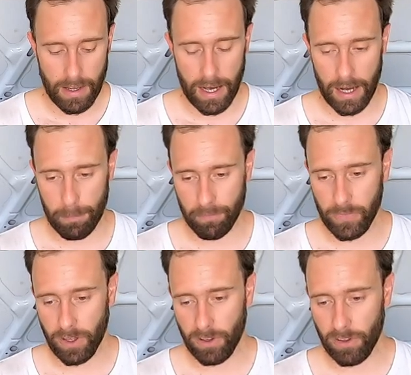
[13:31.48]
Um,
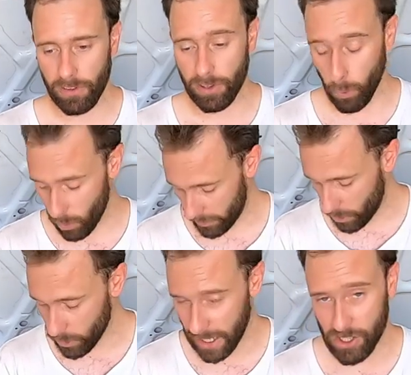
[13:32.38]
so what the
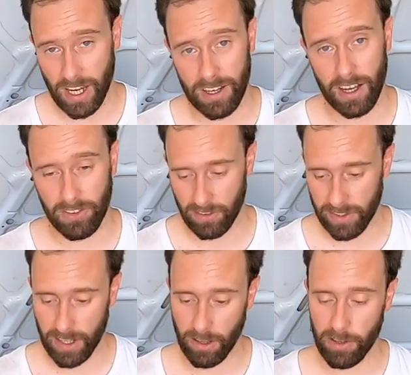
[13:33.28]
oil catch can does,
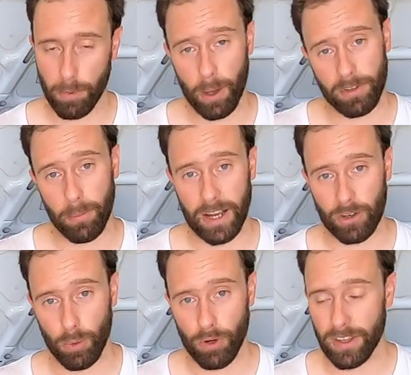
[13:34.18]
instead of those pipes going back
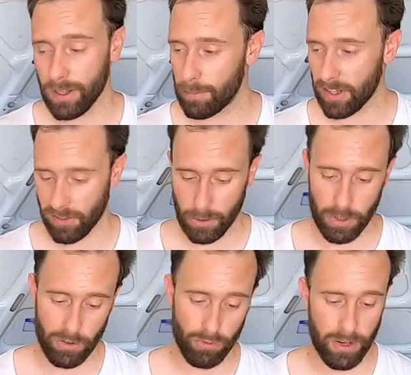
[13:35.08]
into a breather, basically
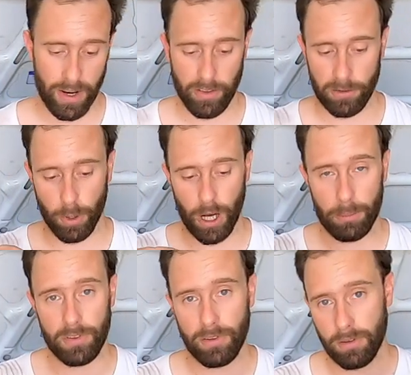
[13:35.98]
we just reroute those
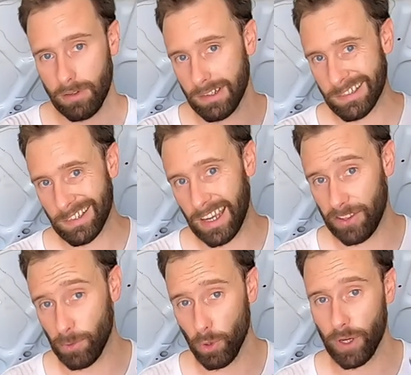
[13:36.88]
pipes
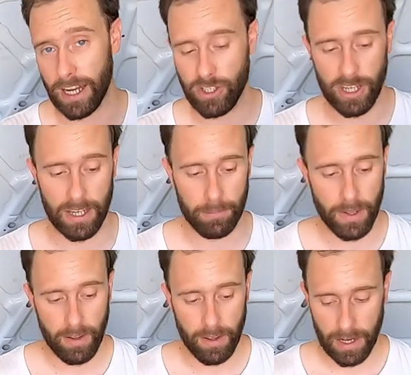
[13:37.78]
into an oil catch can.
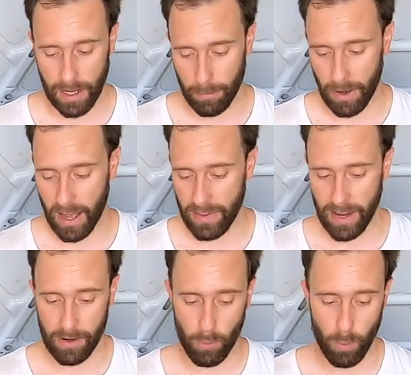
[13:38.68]
Um, and
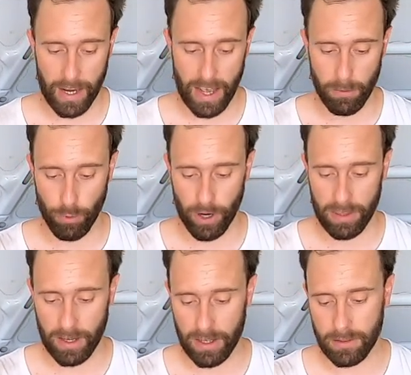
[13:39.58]
then we have a
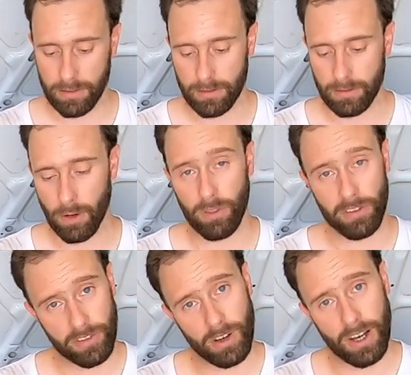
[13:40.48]
breather on
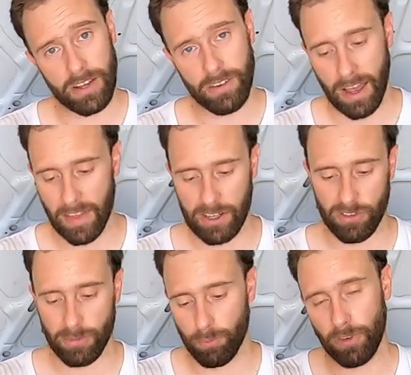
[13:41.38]
the side, and that
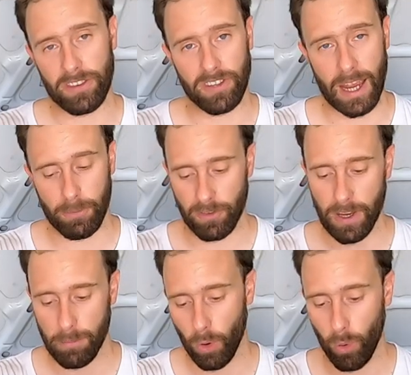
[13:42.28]
just vents to the
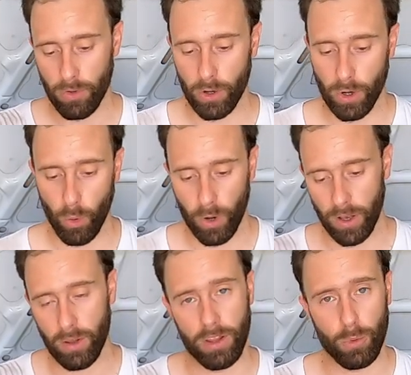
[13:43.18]
atmosphere. But all the
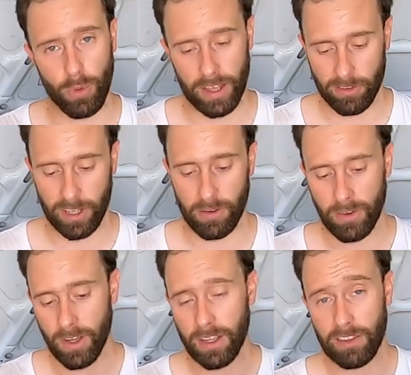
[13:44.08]
oil and all that
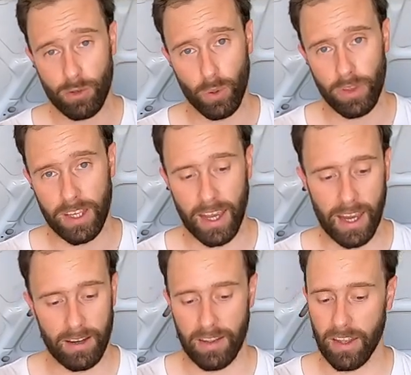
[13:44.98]
stuff gets caught in the
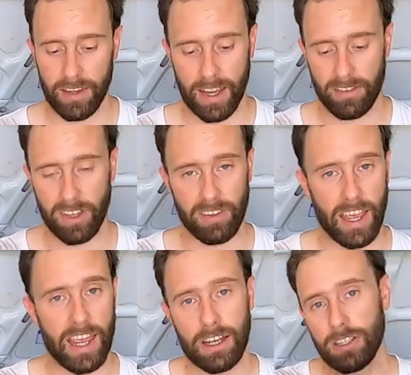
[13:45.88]
can, and then the excess
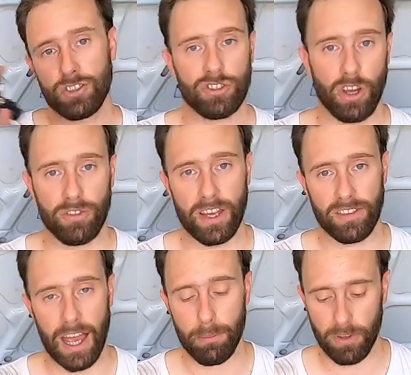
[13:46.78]
air just goes
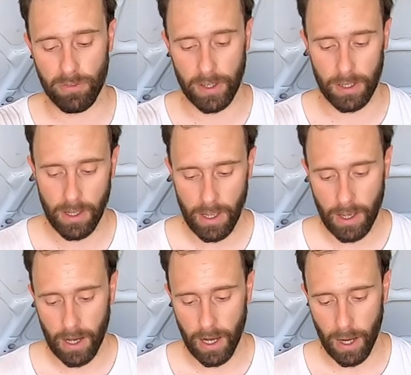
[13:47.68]
out to atmosphere.
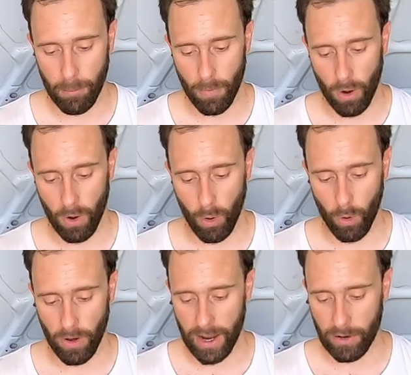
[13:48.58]
Um,
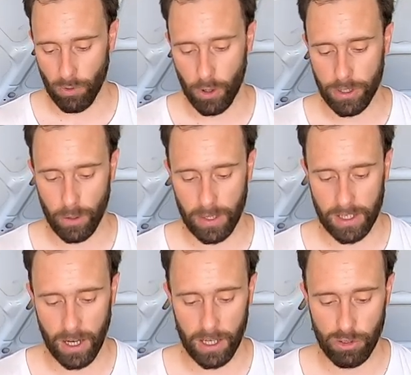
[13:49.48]
on a road going
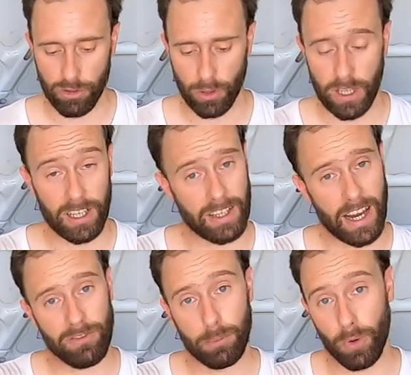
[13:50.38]
car, you do legally
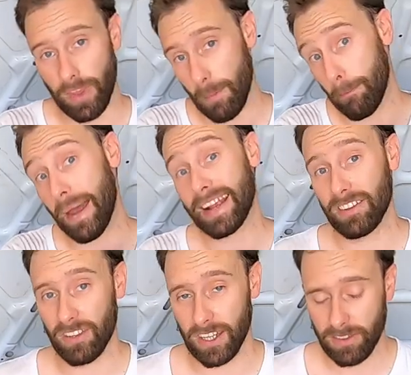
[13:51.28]
have to put that back
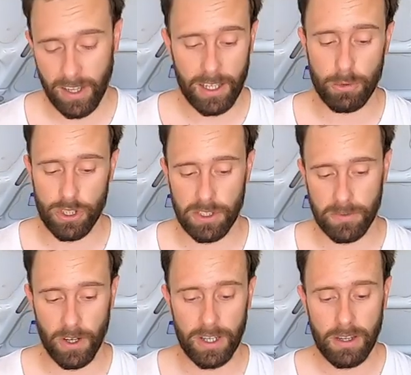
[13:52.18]
into the intake, which is
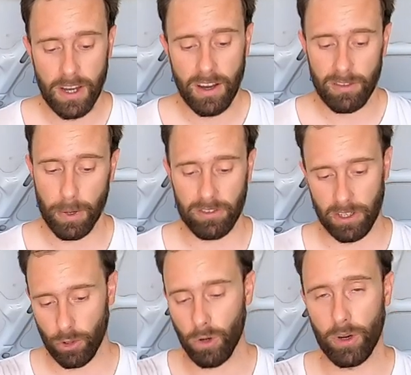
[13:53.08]
fine. So
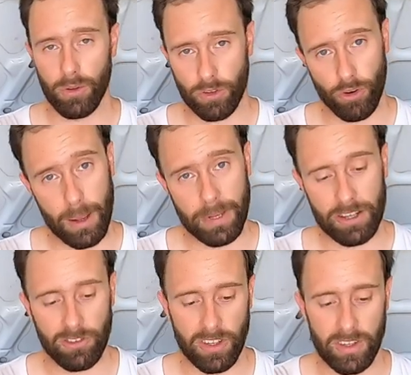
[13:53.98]
basically, oil and crap
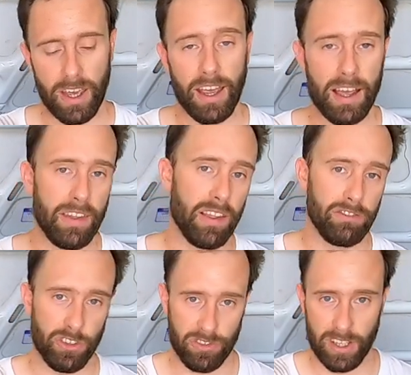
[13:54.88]
catches in there, and
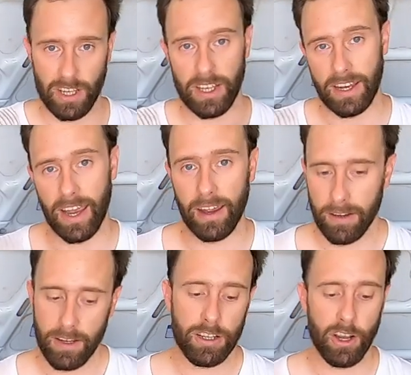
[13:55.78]
then just the clean air
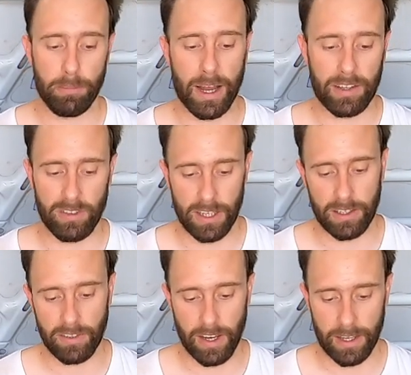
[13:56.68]
goes back into the
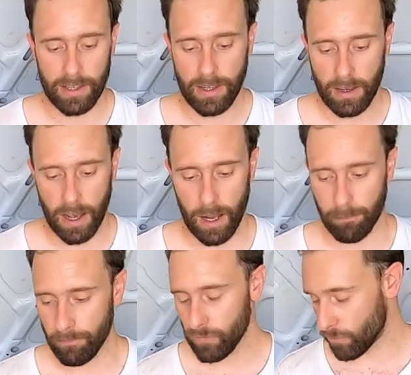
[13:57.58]
intake.
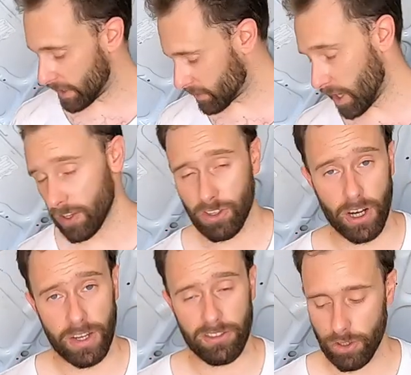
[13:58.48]
Um, race cars, you
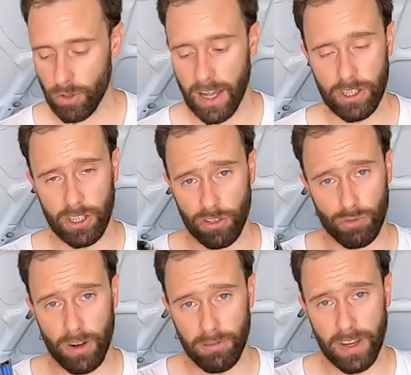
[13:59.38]
don't need to do that. You can
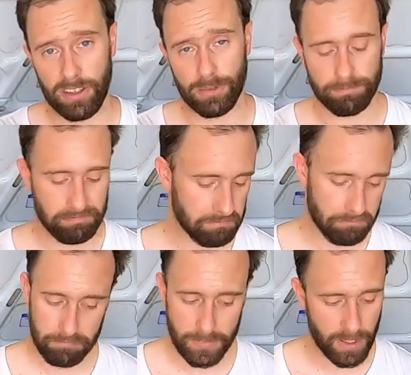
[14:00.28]
just run a vent,
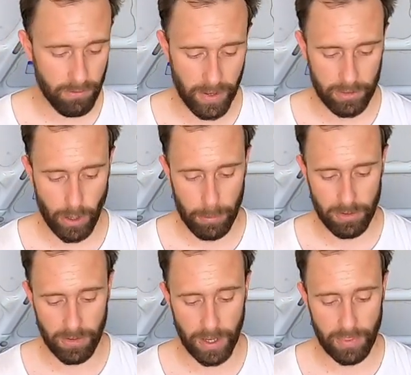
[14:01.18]
vent to
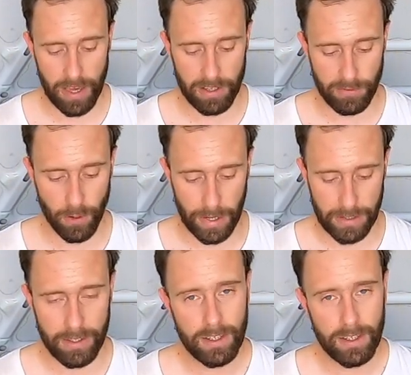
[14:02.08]
atmosphere, that is fine.